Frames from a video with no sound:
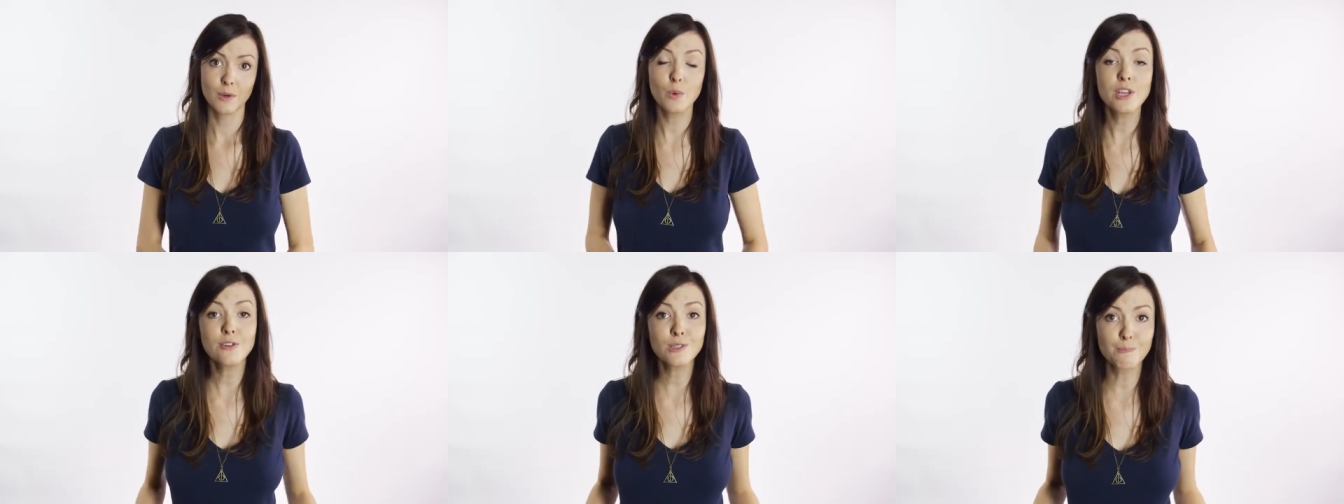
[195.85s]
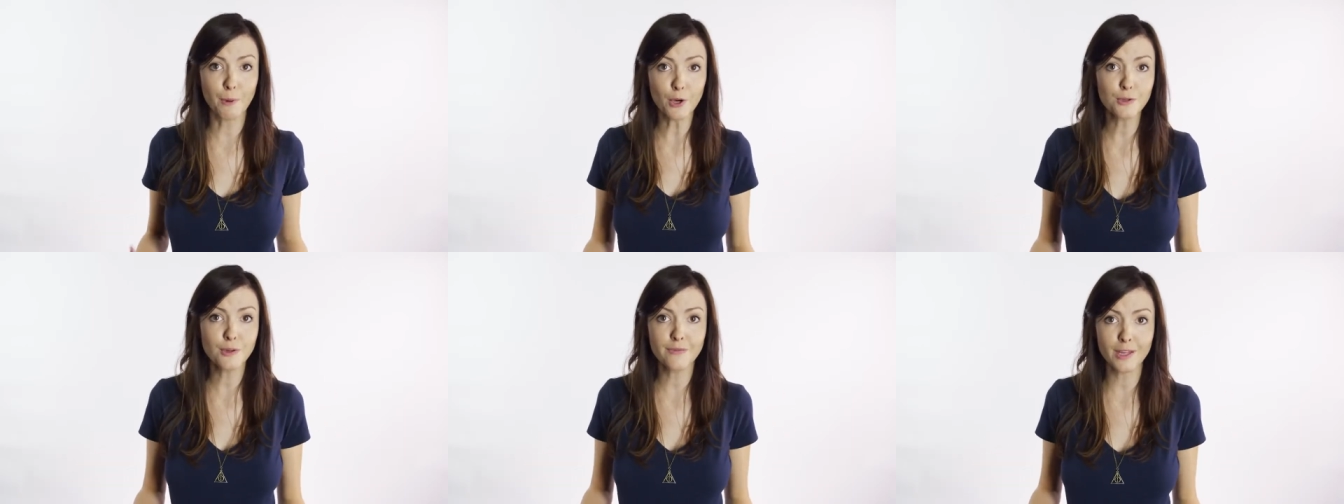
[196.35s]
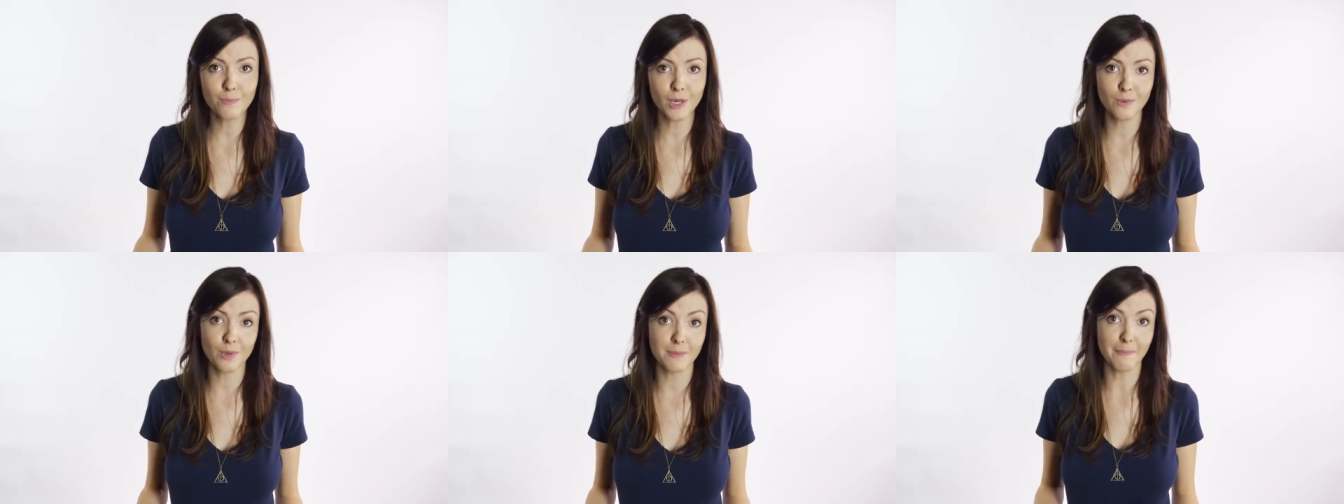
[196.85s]
We use both of them
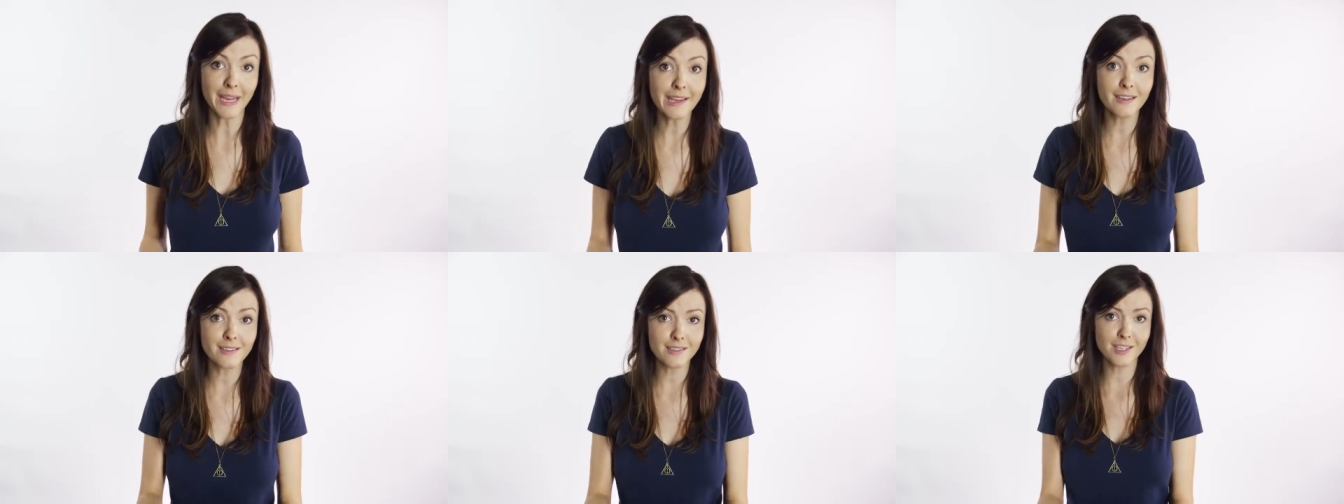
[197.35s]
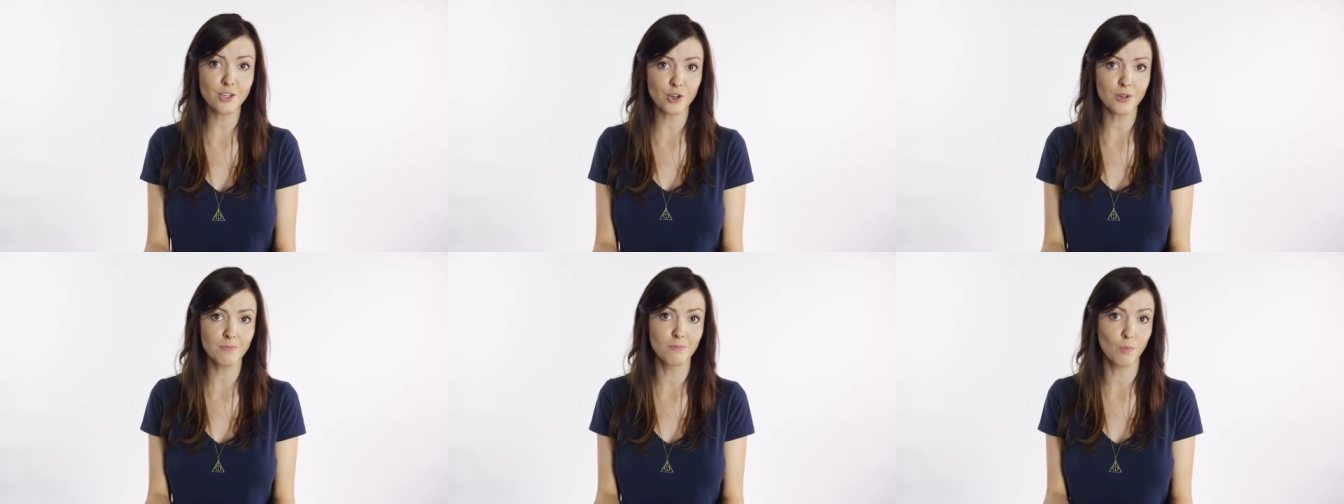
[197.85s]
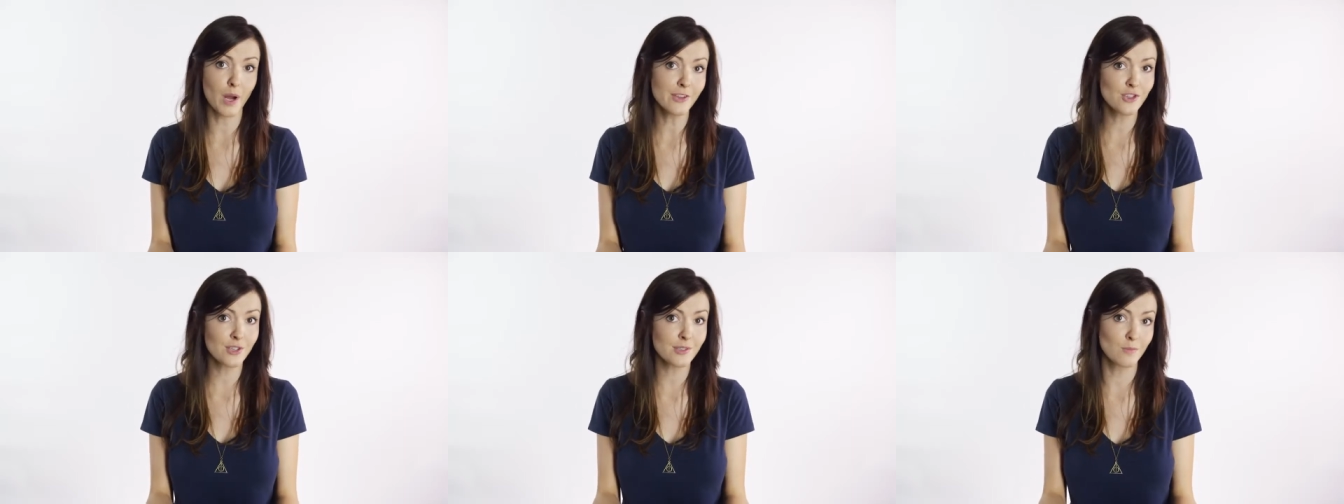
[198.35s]
when we make a decision, one
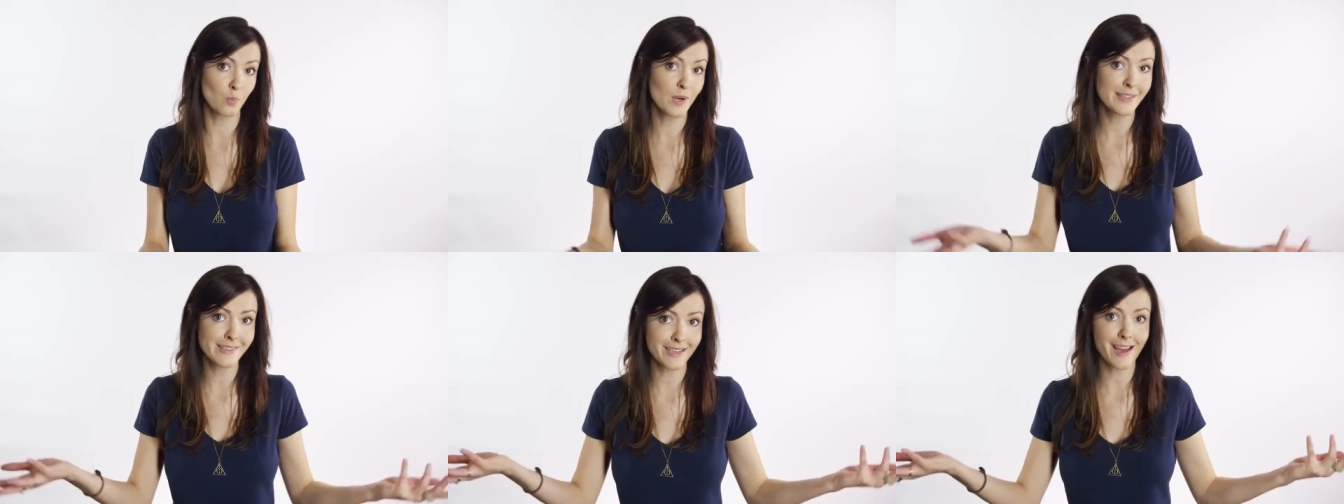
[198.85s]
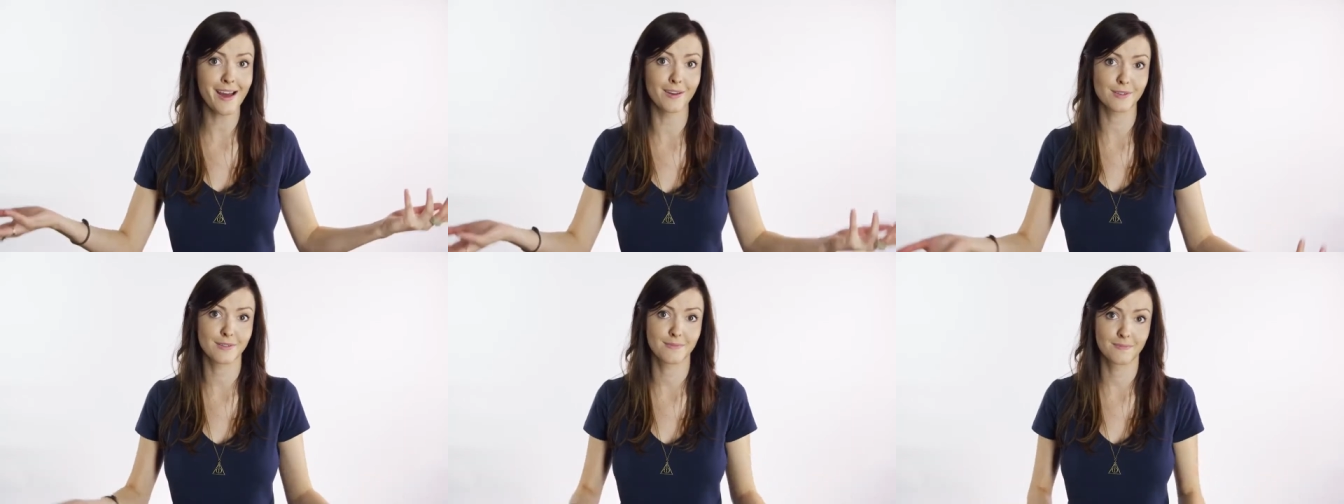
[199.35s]
just wins out.